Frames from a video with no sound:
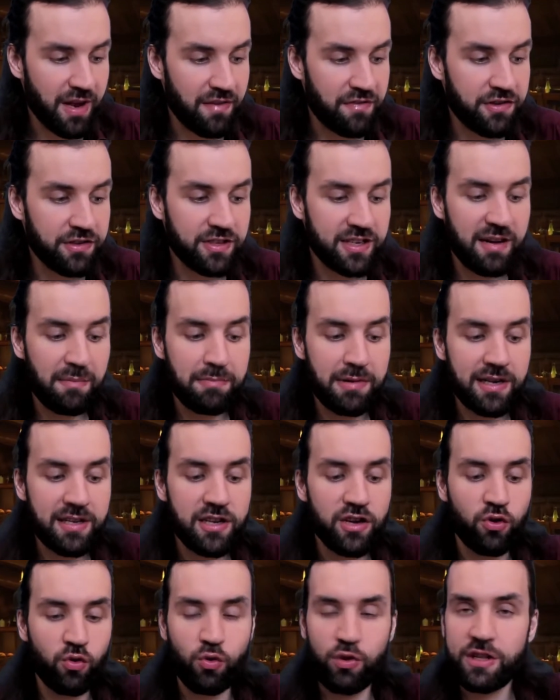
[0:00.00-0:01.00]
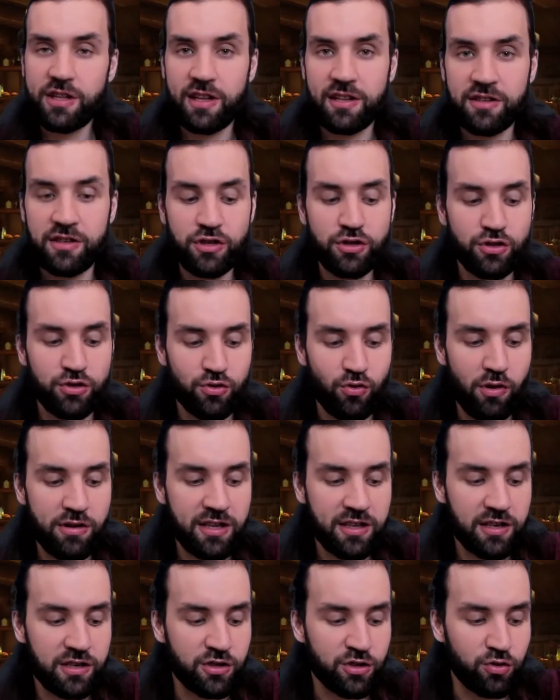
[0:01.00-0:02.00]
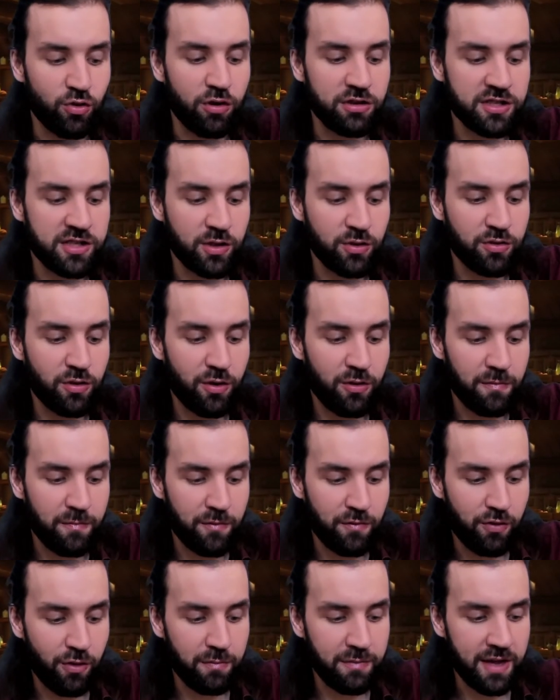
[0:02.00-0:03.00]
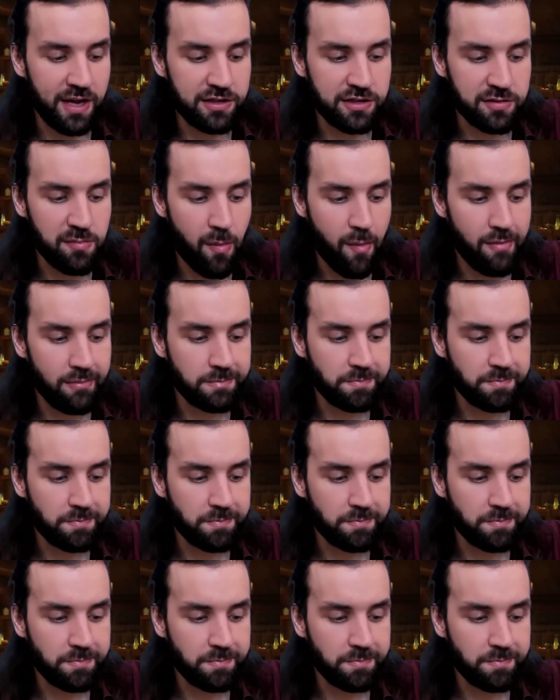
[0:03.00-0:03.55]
feel completely ruined and destroyed and exhausted from this.